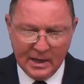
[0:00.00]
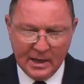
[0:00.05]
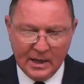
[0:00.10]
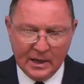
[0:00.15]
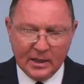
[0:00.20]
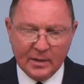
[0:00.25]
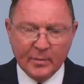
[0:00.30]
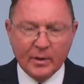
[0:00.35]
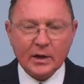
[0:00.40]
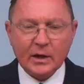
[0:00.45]

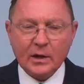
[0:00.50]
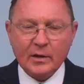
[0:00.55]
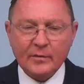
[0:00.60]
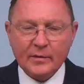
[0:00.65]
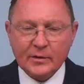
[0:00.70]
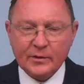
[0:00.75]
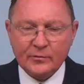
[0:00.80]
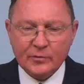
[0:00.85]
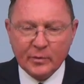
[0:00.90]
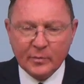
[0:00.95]
in the middle of
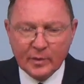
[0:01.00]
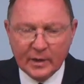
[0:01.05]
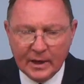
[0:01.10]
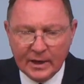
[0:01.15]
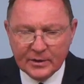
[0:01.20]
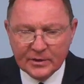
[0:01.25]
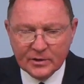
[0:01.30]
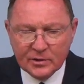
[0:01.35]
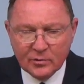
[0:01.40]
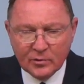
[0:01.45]
a
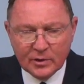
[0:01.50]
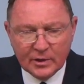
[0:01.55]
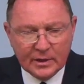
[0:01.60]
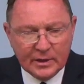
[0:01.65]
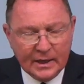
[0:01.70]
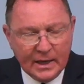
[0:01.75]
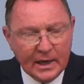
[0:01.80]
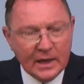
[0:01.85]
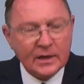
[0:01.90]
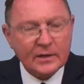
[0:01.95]
tribulation or in
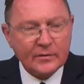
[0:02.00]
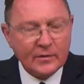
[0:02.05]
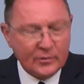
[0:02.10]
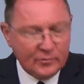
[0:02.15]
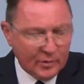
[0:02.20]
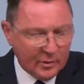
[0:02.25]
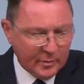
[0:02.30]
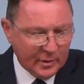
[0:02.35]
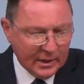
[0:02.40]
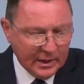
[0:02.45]
the end of the
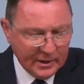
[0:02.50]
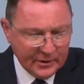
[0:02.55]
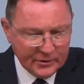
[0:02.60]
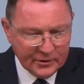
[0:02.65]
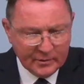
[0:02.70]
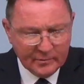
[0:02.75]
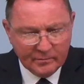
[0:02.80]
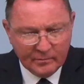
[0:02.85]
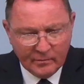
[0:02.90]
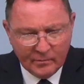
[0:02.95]

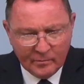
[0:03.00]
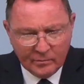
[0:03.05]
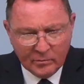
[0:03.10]
tribulation.